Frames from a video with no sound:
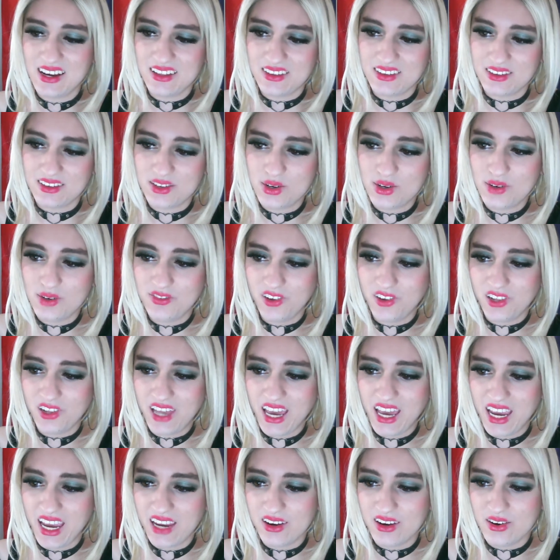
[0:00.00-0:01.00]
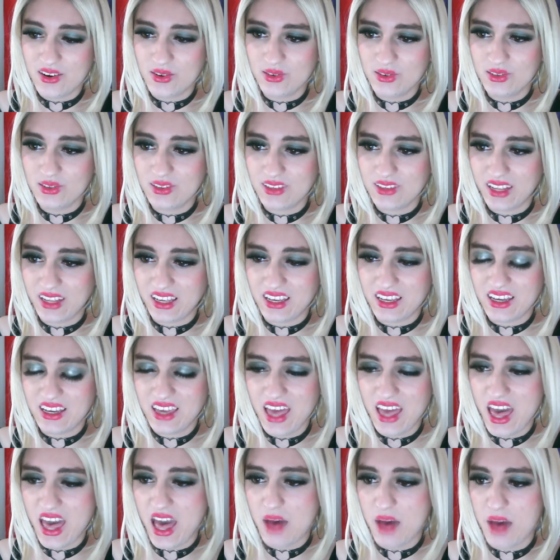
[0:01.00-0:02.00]
the two volcanoes, like a
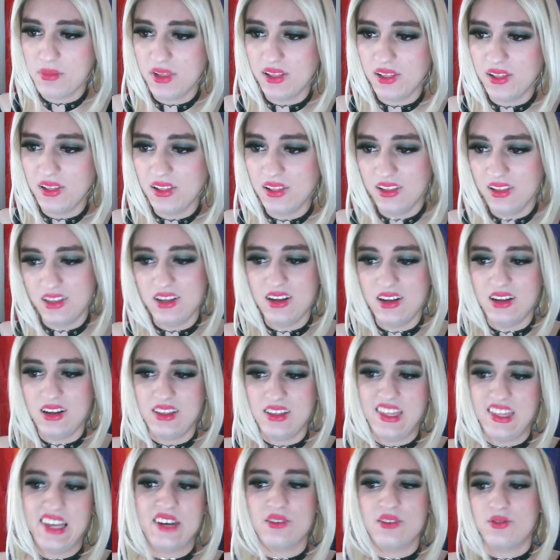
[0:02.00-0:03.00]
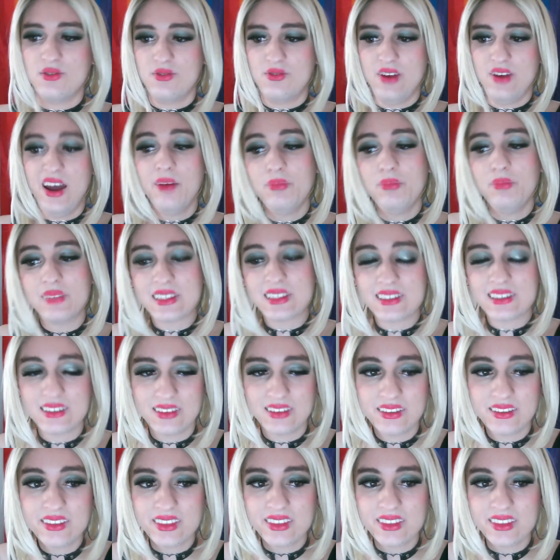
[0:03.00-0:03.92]
camel that erupts,